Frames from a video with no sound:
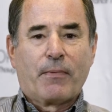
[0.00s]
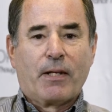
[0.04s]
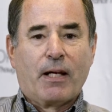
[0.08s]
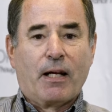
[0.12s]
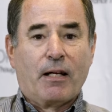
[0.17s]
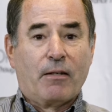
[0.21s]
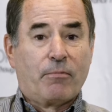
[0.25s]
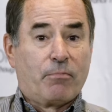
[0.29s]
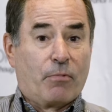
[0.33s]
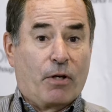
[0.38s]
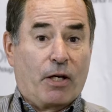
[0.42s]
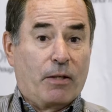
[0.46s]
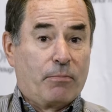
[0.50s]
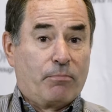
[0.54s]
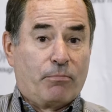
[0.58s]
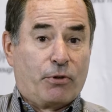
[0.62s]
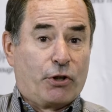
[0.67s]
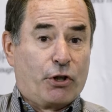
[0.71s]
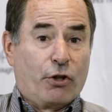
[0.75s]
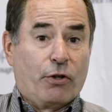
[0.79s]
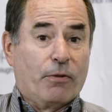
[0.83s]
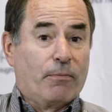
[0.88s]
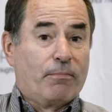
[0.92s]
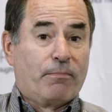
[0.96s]
I thought,
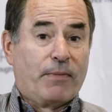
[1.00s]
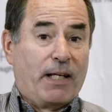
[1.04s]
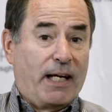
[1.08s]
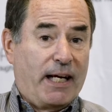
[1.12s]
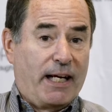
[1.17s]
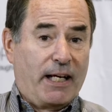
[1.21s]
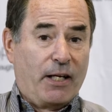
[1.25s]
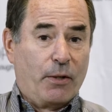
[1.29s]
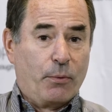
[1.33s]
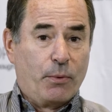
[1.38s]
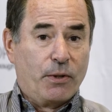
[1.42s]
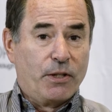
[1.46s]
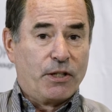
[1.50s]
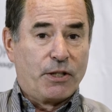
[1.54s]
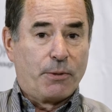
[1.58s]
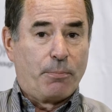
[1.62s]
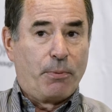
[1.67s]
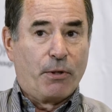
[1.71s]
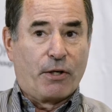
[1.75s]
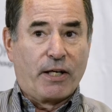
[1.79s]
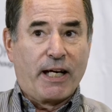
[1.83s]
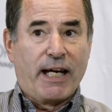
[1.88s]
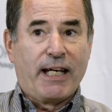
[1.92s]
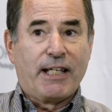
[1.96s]
sure, and it was
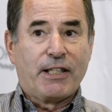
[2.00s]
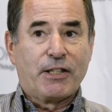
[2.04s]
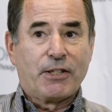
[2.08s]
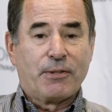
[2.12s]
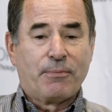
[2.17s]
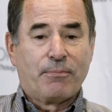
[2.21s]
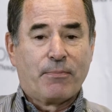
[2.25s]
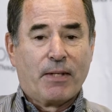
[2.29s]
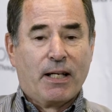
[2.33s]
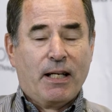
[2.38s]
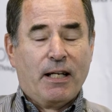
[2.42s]
Bill Gates.